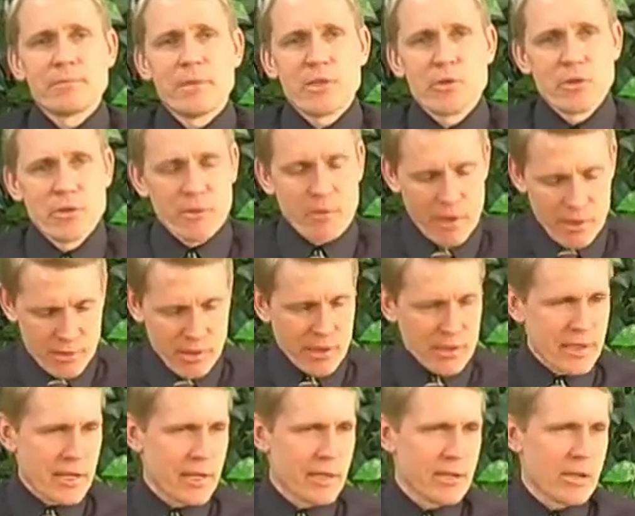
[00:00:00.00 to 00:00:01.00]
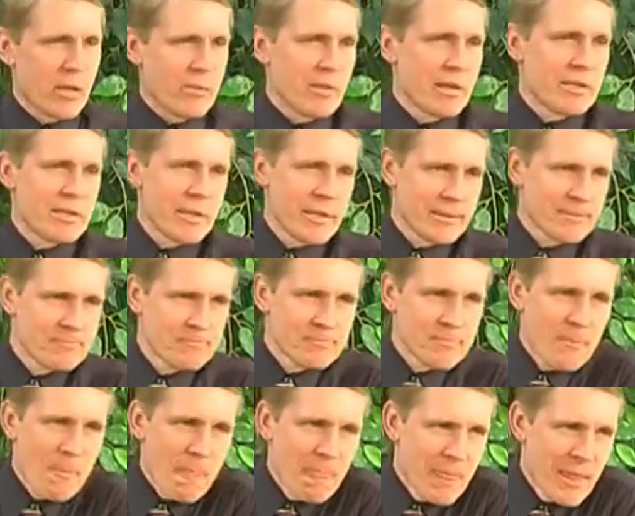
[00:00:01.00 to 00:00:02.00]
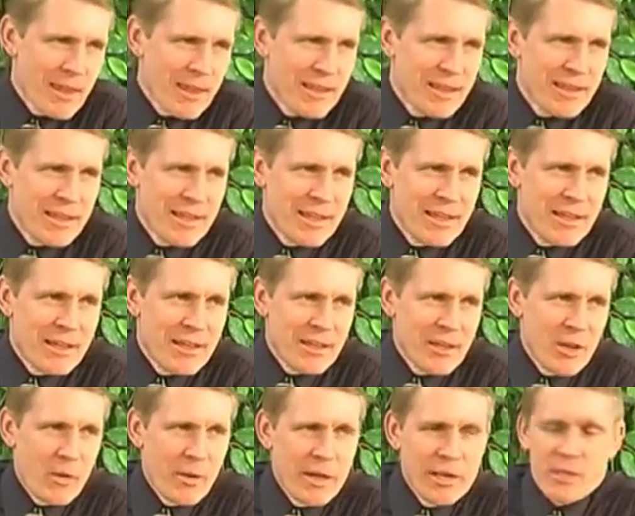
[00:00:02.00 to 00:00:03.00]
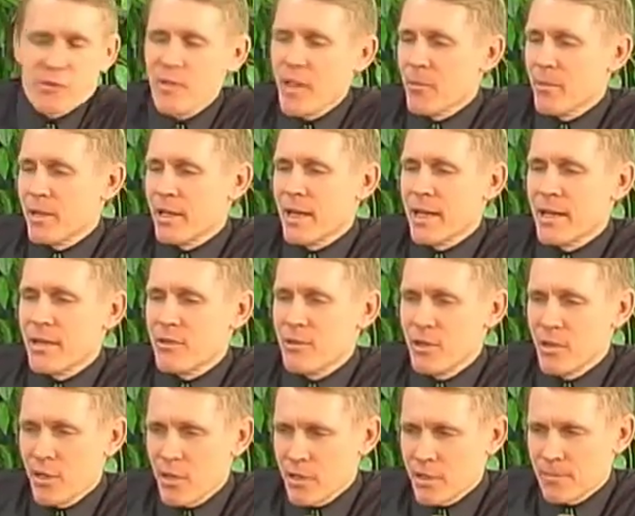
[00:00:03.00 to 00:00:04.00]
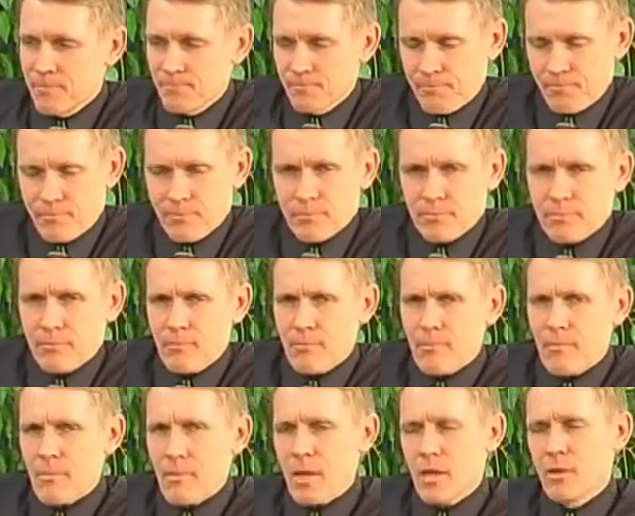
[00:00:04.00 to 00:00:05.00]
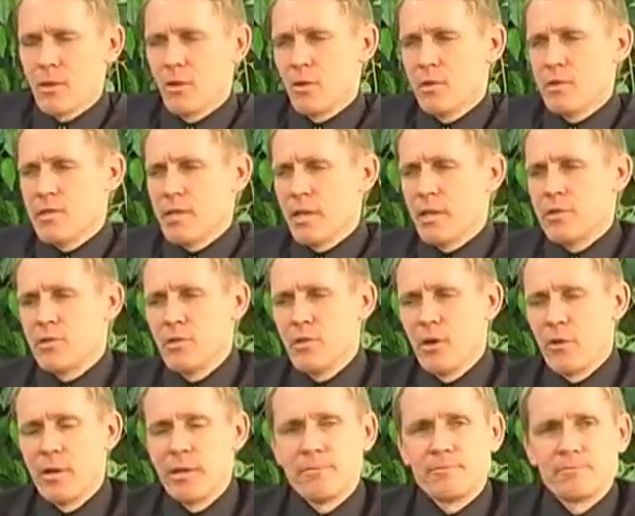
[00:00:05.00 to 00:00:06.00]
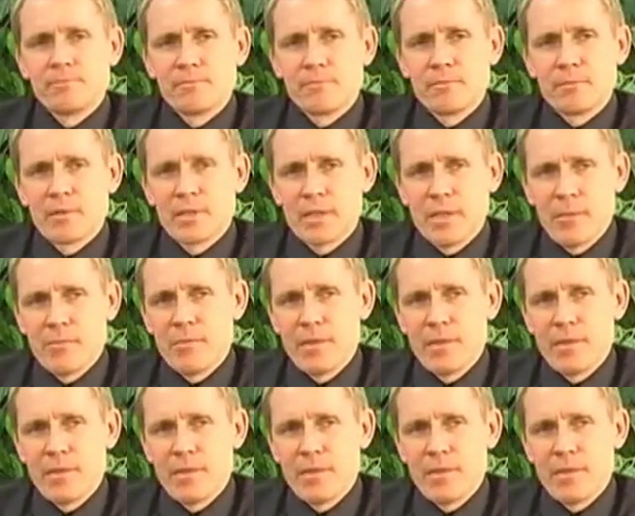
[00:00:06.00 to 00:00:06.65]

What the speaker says: I told you what I was going to tell you. Now I'm going to tell you. Noah and his family got into the ark. The Lord said unto Noah, Come